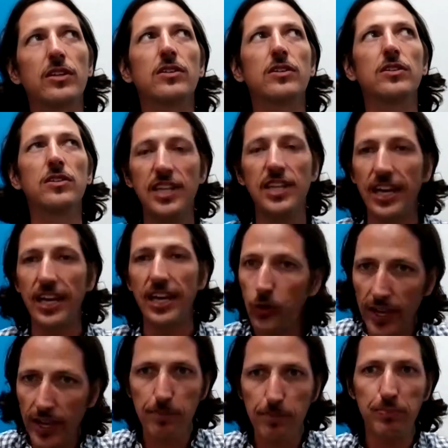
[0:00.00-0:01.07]
take away
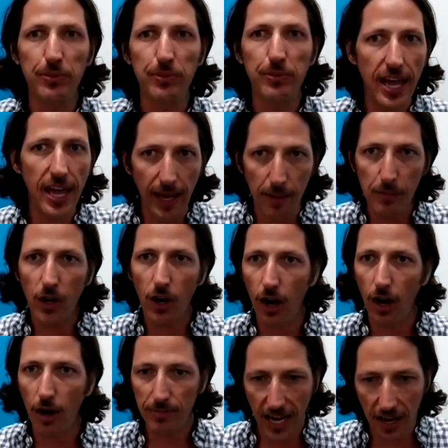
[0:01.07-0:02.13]
the blame, calm
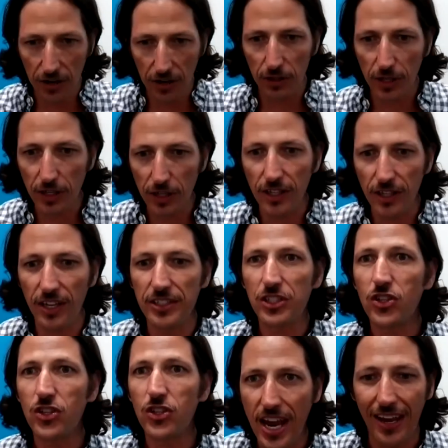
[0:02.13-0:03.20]
down a little on the
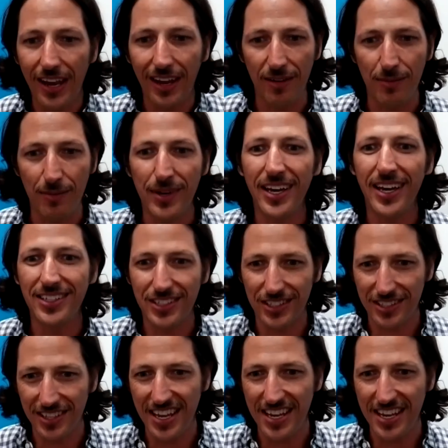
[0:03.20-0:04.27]
shame, and just
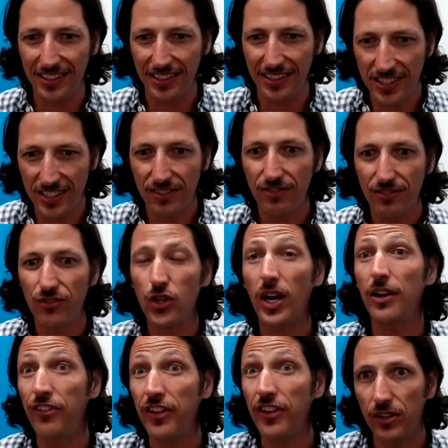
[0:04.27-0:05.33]
like, let's try to
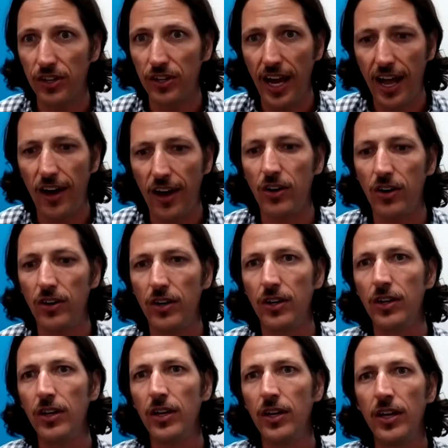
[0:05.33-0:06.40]
figure out.
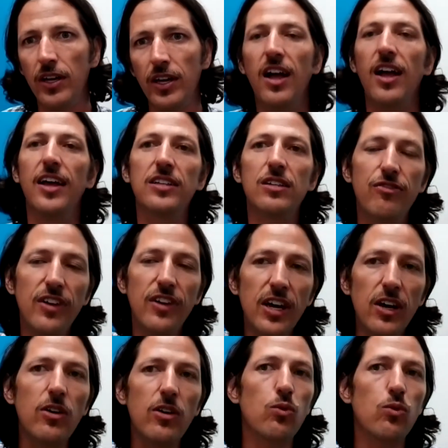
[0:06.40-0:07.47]
It's
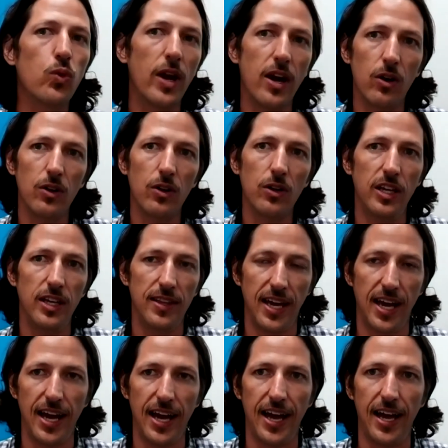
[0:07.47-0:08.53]
very rarely
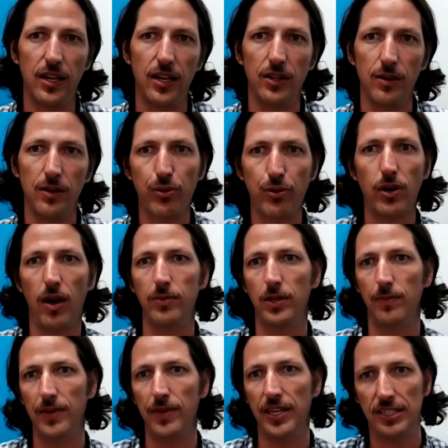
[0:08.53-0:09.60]
that the
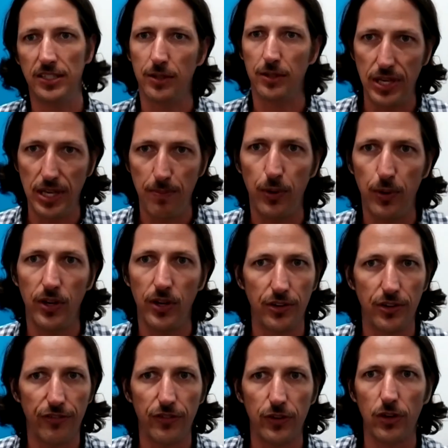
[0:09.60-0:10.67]
problem is the people in your
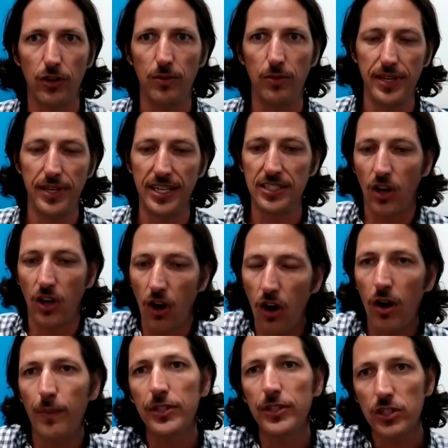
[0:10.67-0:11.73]
firm. It's
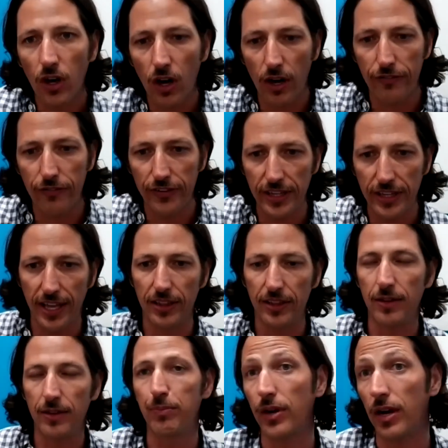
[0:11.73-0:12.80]
almost often that the
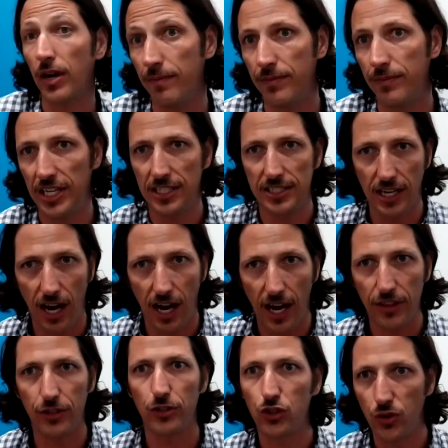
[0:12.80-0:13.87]
problem is
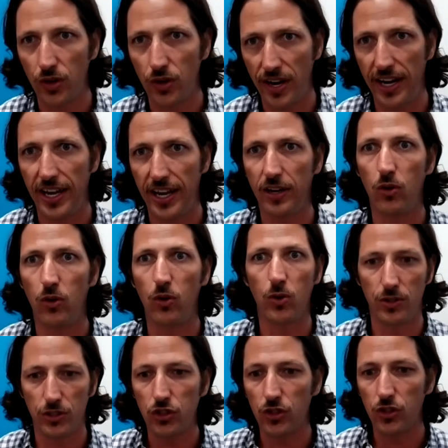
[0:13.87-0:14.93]
either training or the
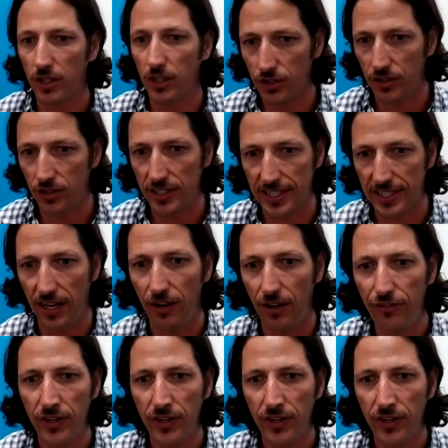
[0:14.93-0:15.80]
structure itself.